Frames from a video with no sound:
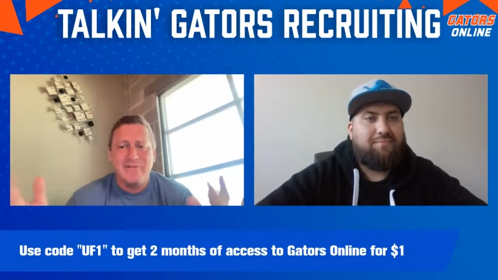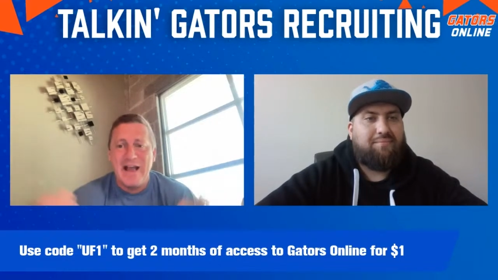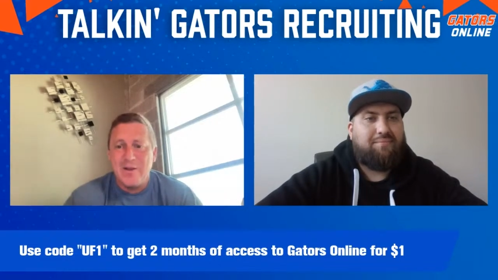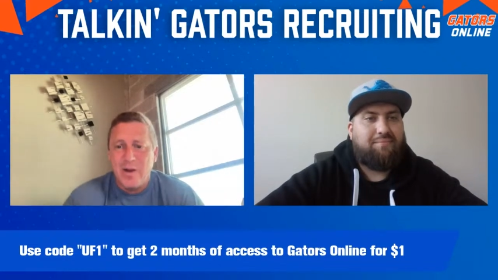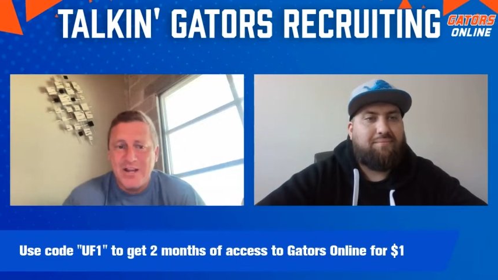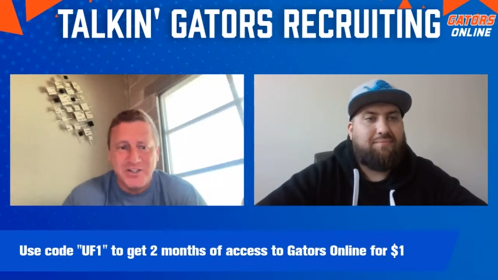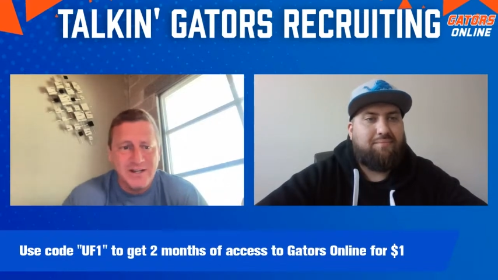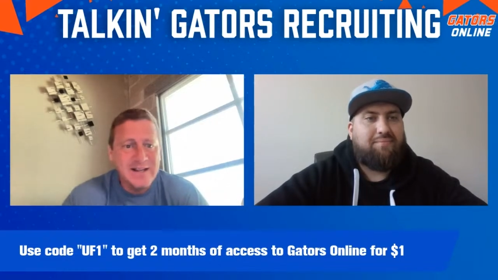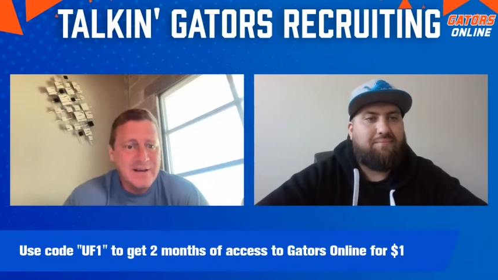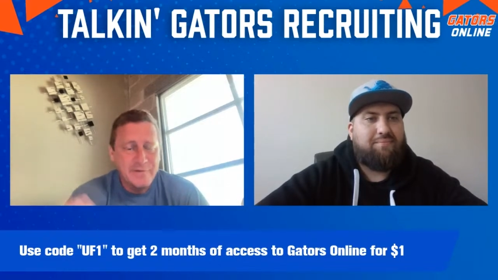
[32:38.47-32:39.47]

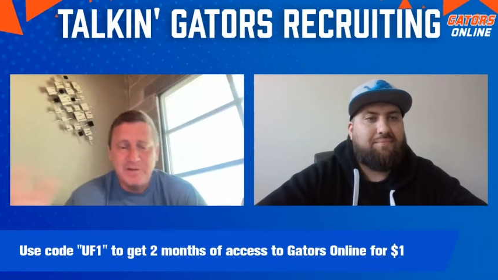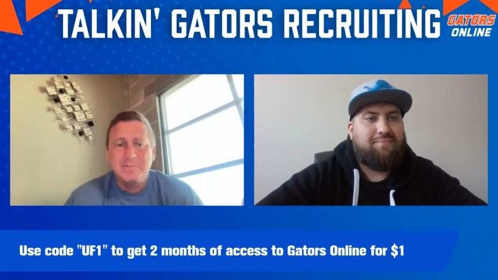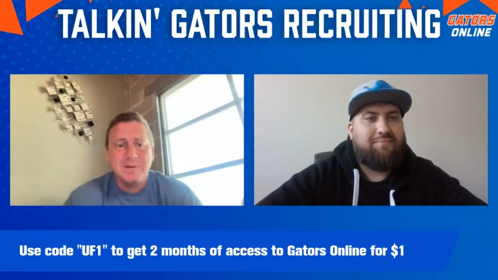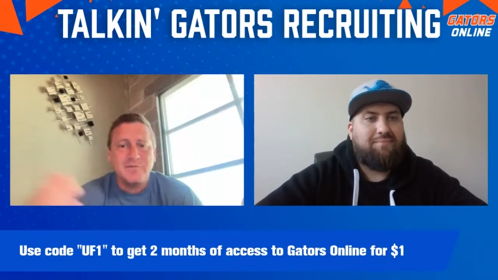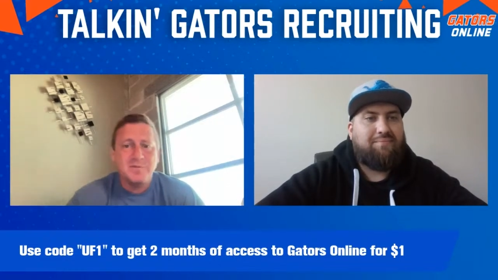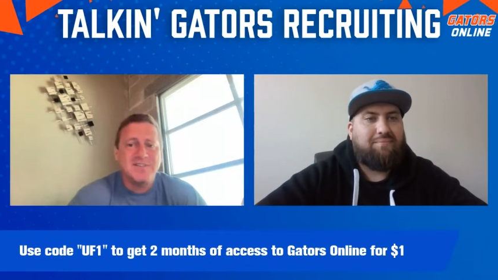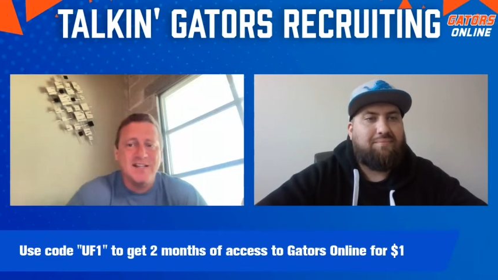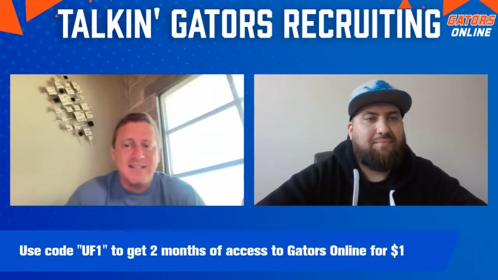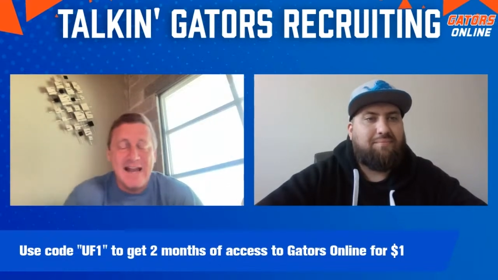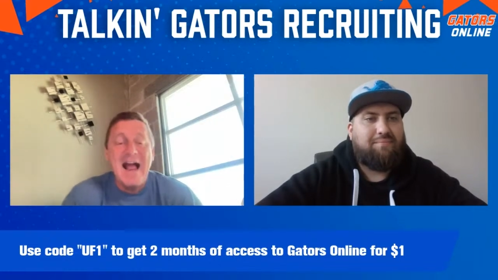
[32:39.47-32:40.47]
Speaker 1: evaluation? Flipped him from
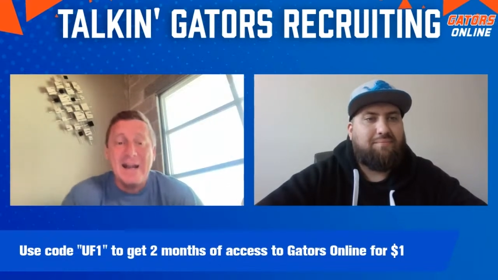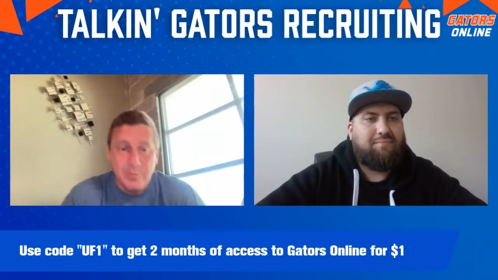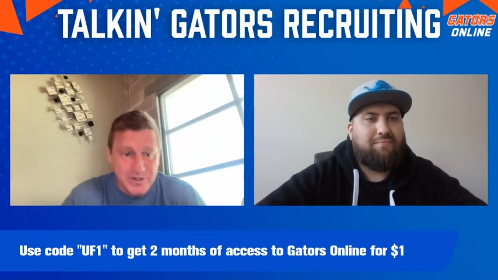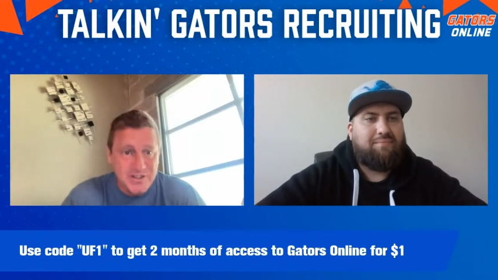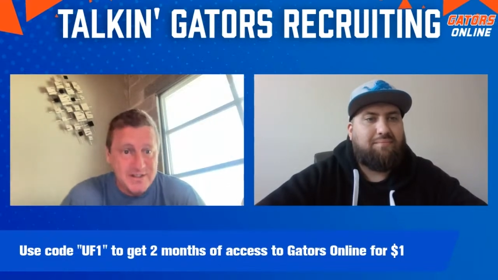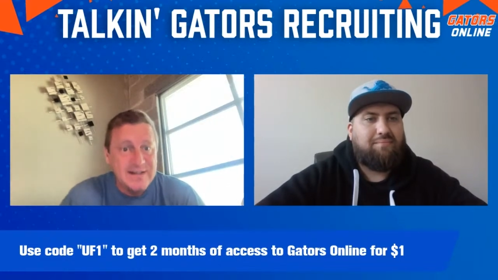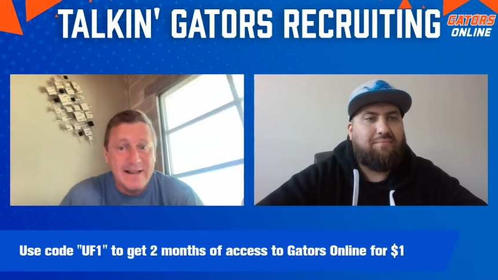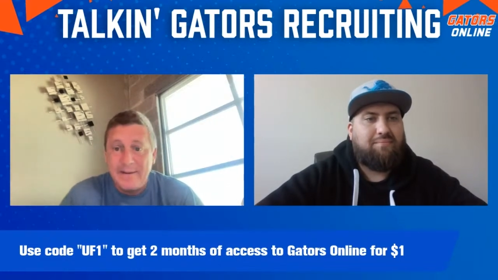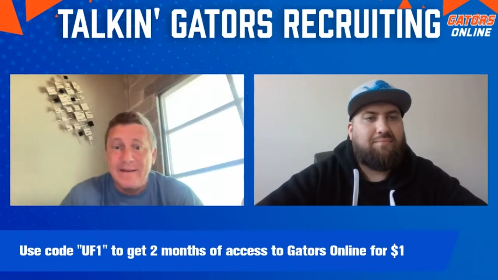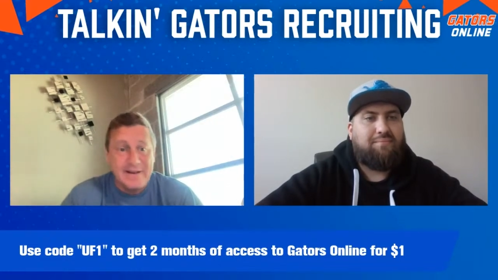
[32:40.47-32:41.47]
Cincinnati, which
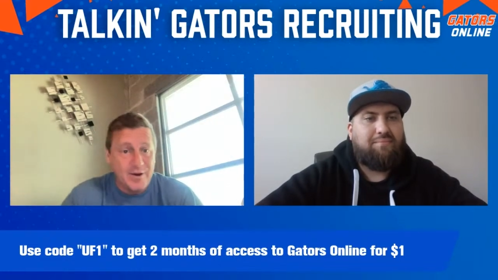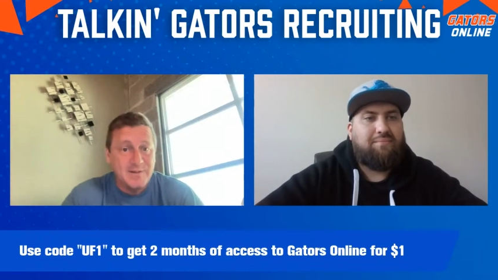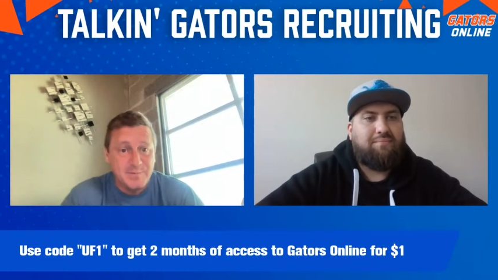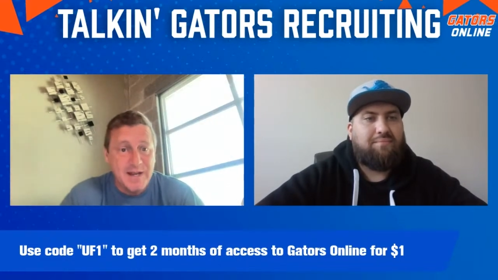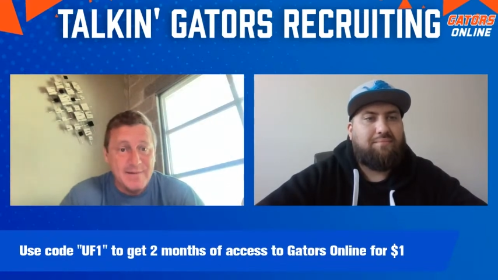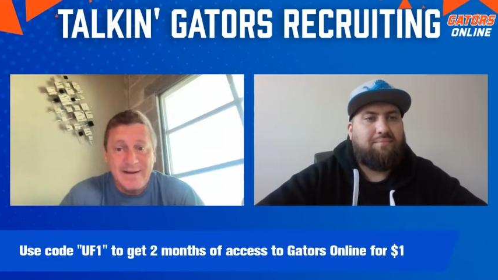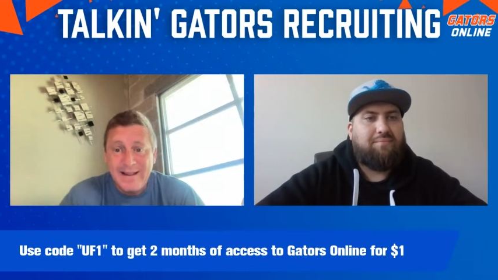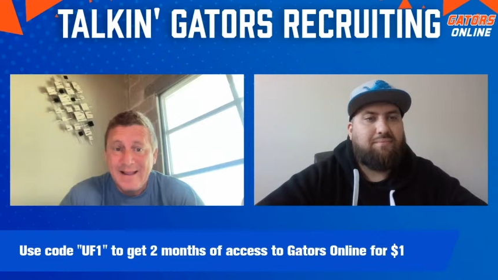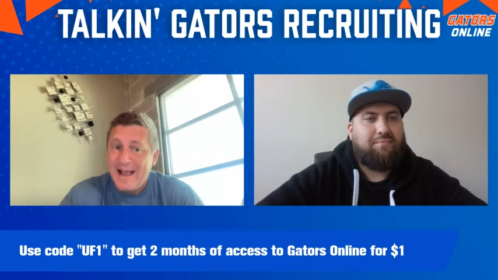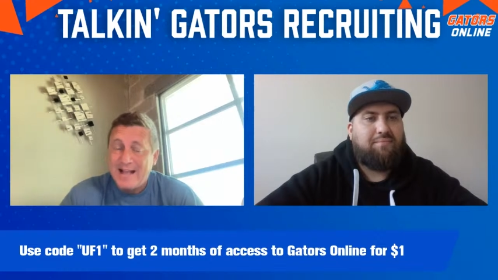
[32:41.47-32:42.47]
eh, you know has done
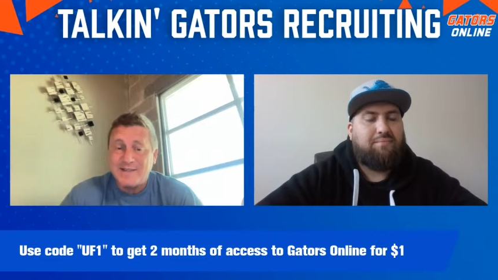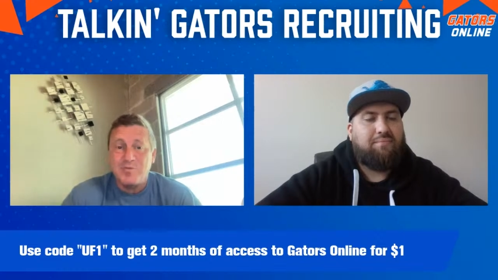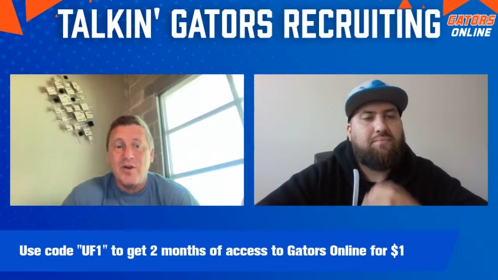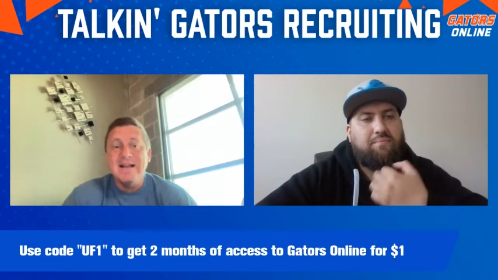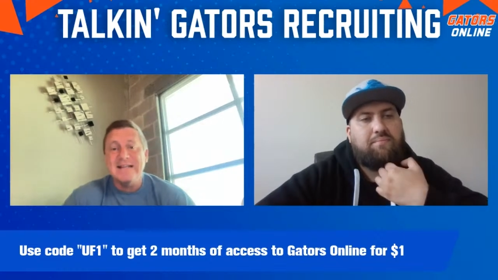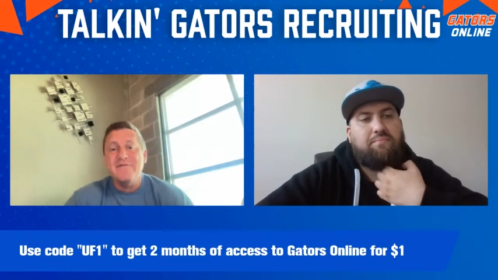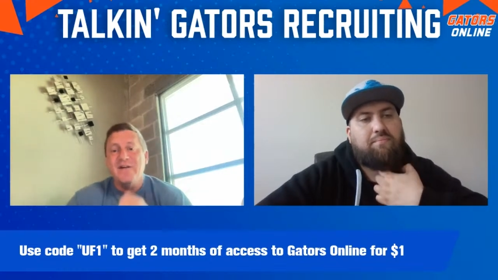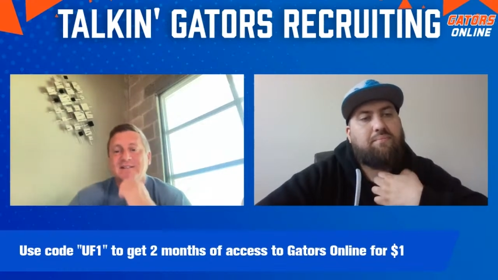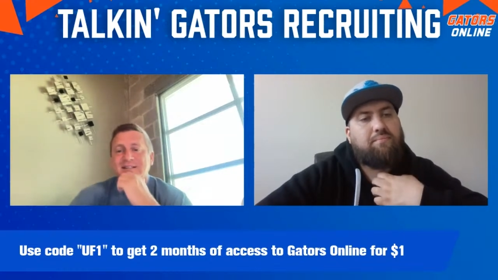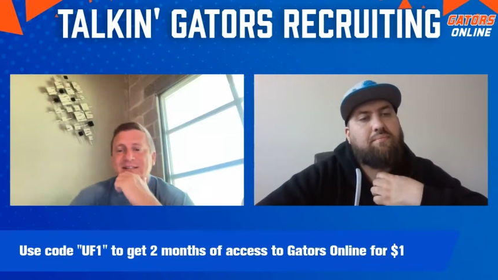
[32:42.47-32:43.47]
had some great
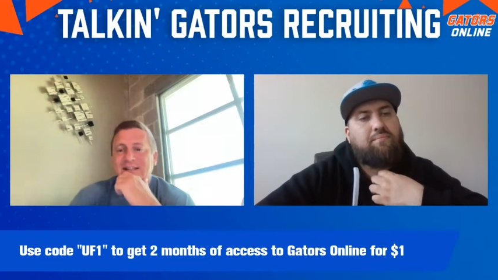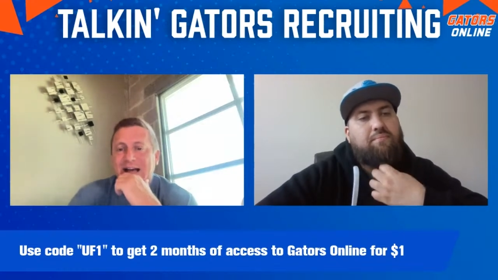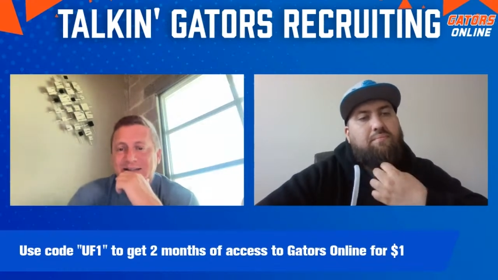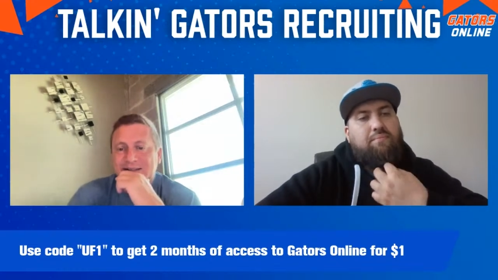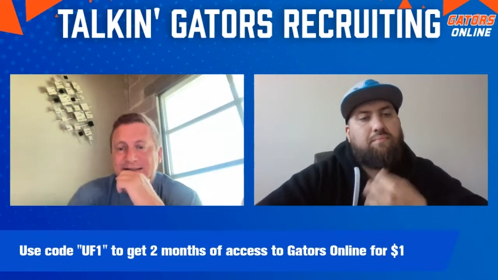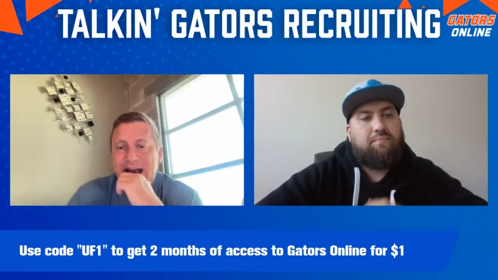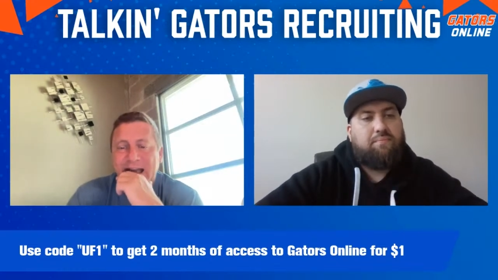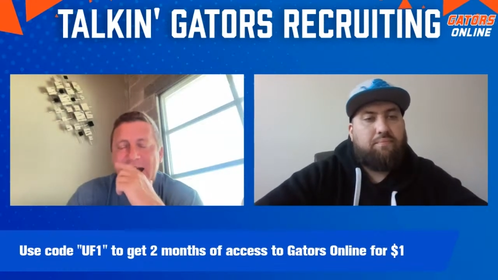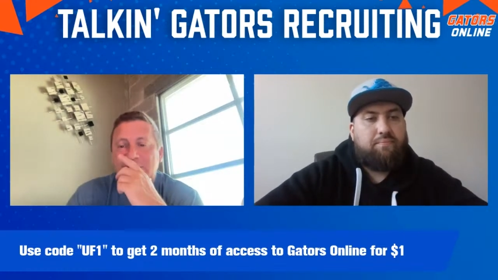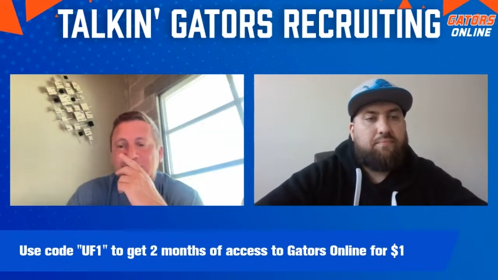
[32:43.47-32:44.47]
defenses in the last
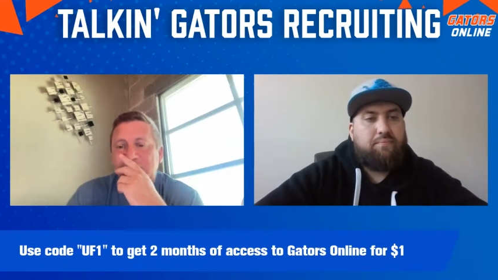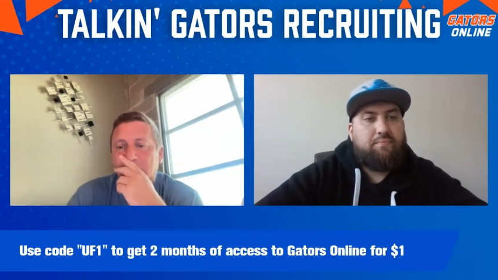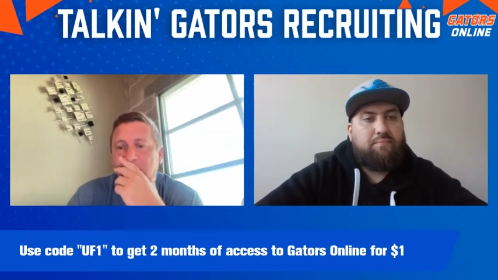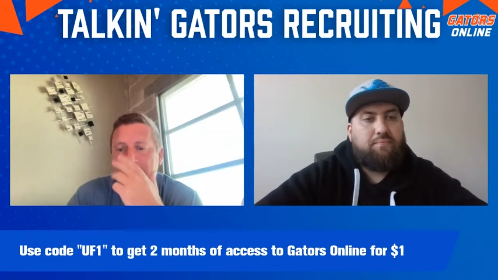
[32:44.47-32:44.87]
decade or so.